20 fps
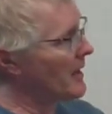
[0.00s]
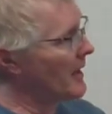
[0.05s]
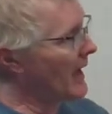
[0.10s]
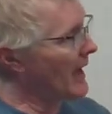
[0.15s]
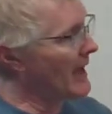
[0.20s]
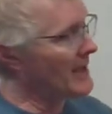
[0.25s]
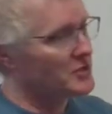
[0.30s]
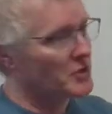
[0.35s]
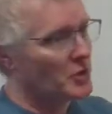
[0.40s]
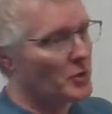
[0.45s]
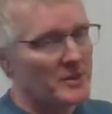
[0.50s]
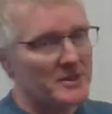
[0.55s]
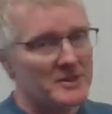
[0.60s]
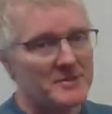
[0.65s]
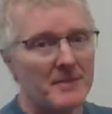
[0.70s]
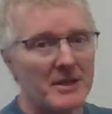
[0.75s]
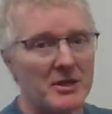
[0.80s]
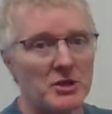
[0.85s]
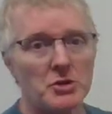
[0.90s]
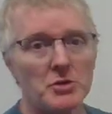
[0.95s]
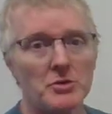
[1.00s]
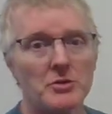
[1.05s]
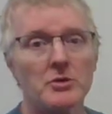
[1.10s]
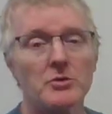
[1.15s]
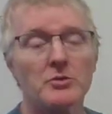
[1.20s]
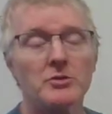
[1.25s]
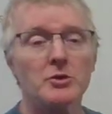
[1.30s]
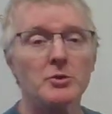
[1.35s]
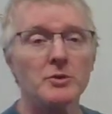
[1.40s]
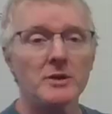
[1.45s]
As always, make sure
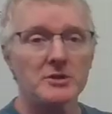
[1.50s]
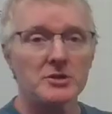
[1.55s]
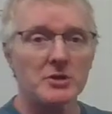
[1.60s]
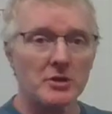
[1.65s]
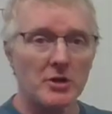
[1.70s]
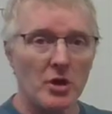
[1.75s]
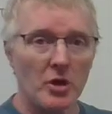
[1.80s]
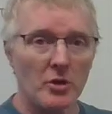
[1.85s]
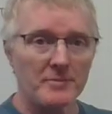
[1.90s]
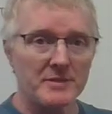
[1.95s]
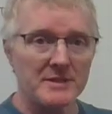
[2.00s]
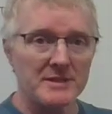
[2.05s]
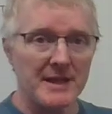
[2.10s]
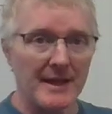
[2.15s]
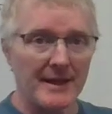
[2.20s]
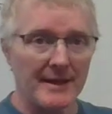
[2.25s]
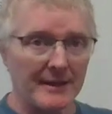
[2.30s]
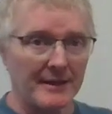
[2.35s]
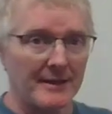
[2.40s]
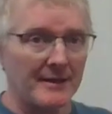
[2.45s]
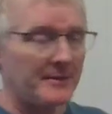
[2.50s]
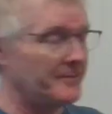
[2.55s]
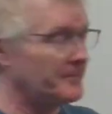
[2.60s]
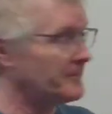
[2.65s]
your units are copacetic.